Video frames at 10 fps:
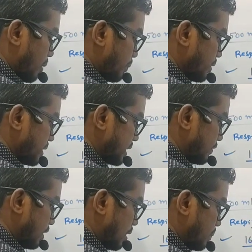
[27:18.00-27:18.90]

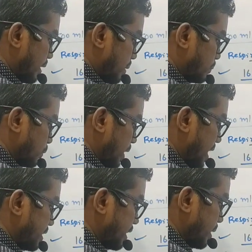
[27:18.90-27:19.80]
composition will be up to
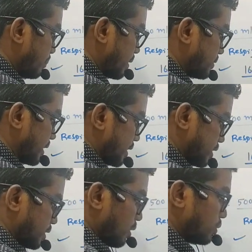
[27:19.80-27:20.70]

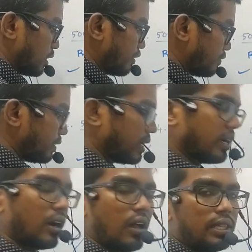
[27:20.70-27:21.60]
80% out of
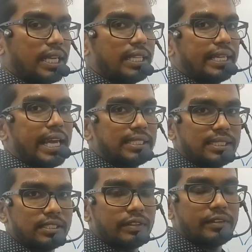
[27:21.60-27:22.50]
all the other
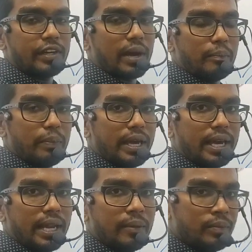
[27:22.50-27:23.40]
gases. When we
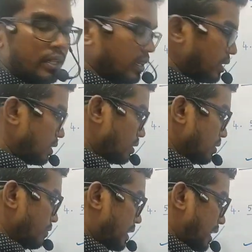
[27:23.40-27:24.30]
compare,
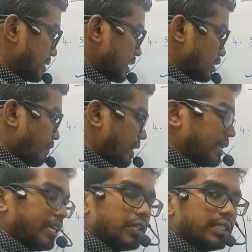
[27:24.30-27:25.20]
we can just find
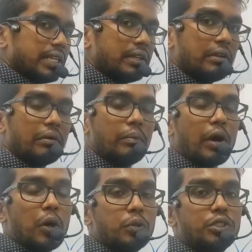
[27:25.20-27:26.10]
nitrogen
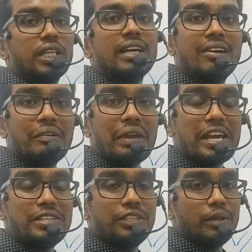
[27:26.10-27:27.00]
about
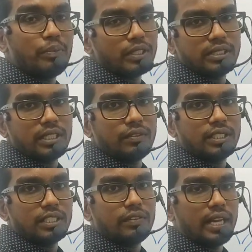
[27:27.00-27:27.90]
80%,
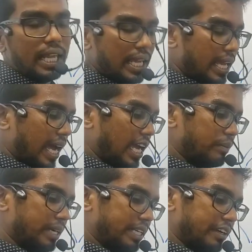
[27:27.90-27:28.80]
which is very
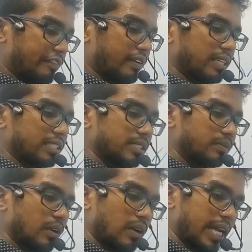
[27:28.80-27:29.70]
high, my dear friends.
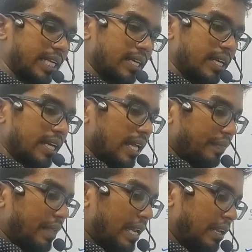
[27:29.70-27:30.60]
Alright.
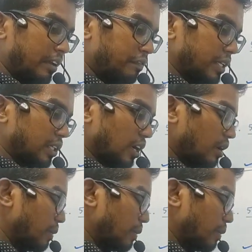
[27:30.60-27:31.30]
Then if we talk